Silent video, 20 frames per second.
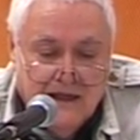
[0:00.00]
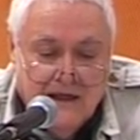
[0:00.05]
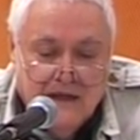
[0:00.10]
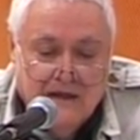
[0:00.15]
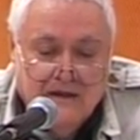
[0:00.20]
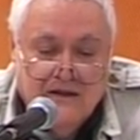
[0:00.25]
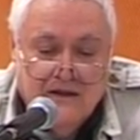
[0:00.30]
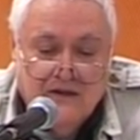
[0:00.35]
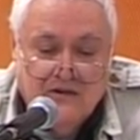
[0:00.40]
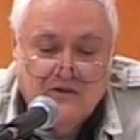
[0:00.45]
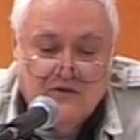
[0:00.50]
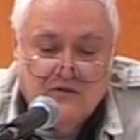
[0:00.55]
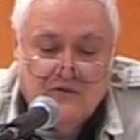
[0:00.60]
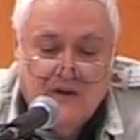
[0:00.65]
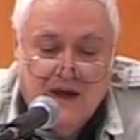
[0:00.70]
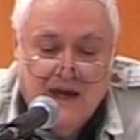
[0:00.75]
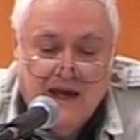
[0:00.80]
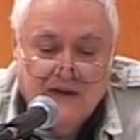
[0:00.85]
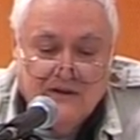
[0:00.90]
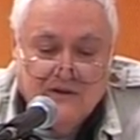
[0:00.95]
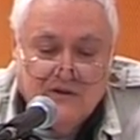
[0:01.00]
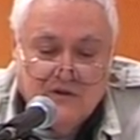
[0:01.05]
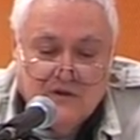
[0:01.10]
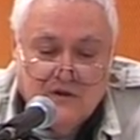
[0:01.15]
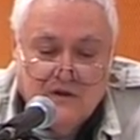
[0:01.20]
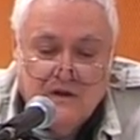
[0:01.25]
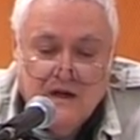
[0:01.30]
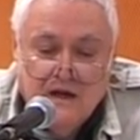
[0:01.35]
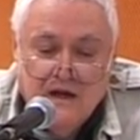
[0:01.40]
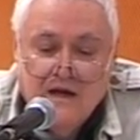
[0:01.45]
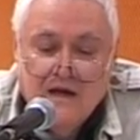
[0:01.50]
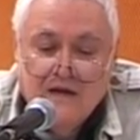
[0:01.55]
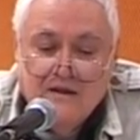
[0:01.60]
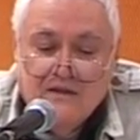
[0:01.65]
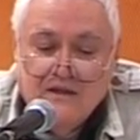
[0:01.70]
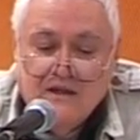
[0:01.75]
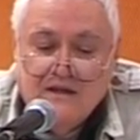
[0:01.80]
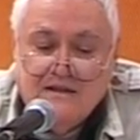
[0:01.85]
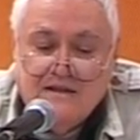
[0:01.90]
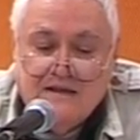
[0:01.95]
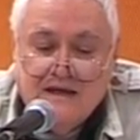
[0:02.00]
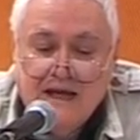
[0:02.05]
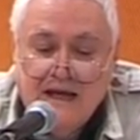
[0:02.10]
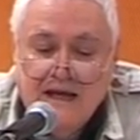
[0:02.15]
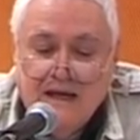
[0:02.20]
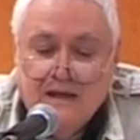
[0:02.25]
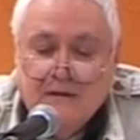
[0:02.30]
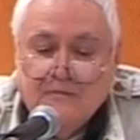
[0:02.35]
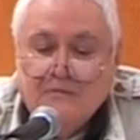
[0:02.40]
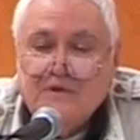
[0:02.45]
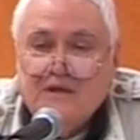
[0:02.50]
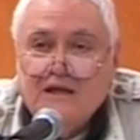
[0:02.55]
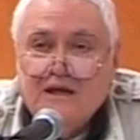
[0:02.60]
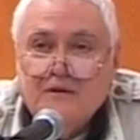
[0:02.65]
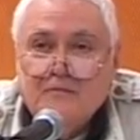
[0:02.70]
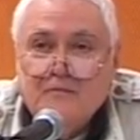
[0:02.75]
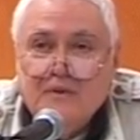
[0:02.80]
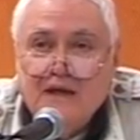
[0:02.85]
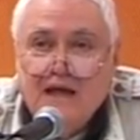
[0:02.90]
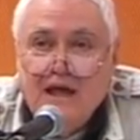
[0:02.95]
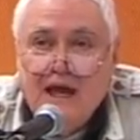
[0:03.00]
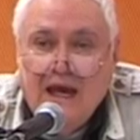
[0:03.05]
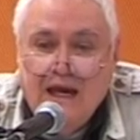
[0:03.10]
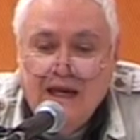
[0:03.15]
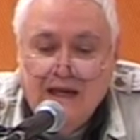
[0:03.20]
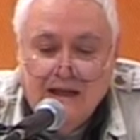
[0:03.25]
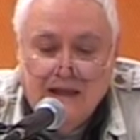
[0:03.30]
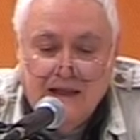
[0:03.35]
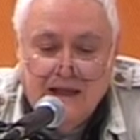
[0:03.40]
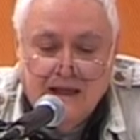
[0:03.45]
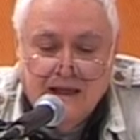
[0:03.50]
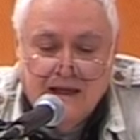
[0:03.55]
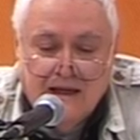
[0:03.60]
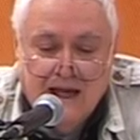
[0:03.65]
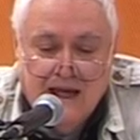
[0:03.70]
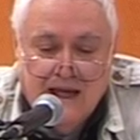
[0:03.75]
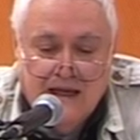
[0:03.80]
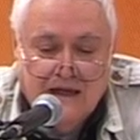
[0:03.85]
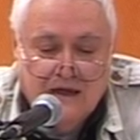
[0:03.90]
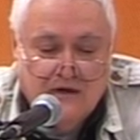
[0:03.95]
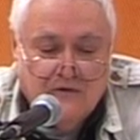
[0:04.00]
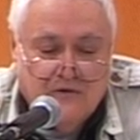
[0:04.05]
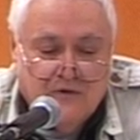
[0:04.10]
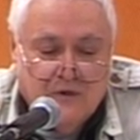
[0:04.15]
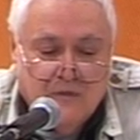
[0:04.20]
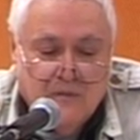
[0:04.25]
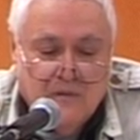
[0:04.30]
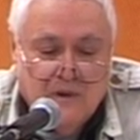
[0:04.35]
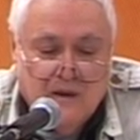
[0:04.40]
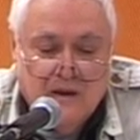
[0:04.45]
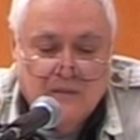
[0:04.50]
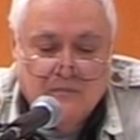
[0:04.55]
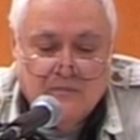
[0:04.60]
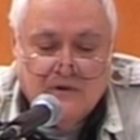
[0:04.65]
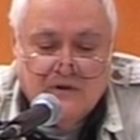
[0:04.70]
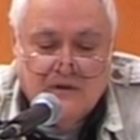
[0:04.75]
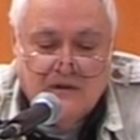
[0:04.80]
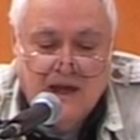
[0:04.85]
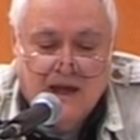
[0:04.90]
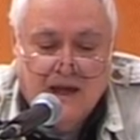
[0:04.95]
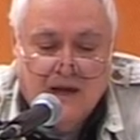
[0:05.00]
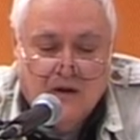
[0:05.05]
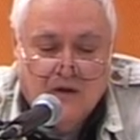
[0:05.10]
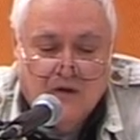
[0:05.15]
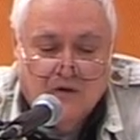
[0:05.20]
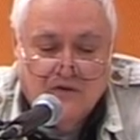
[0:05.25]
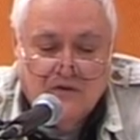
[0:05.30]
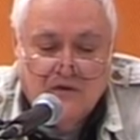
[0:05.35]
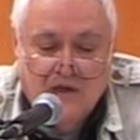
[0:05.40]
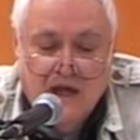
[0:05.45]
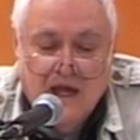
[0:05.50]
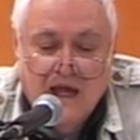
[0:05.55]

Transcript: In this fashion, the damned can be alienated from themselves